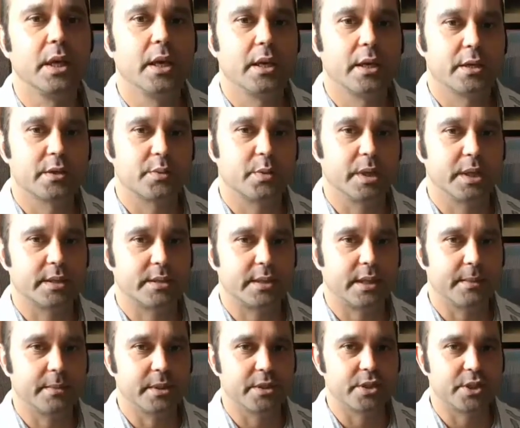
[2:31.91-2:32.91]
because when it's
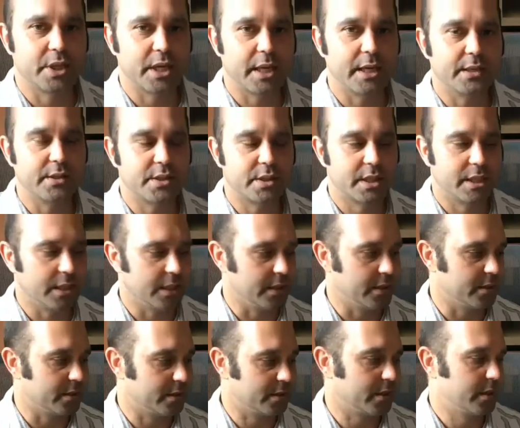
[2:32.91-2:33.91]
time to change
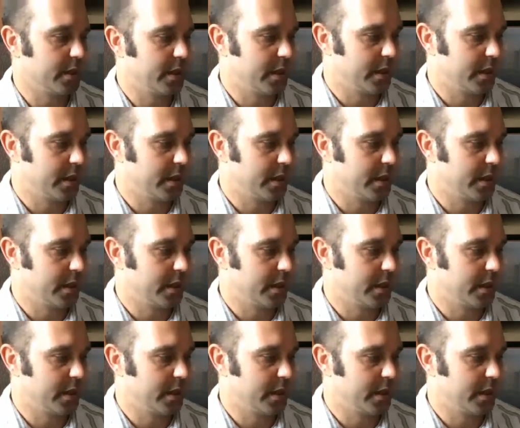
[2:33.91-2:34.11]
keys,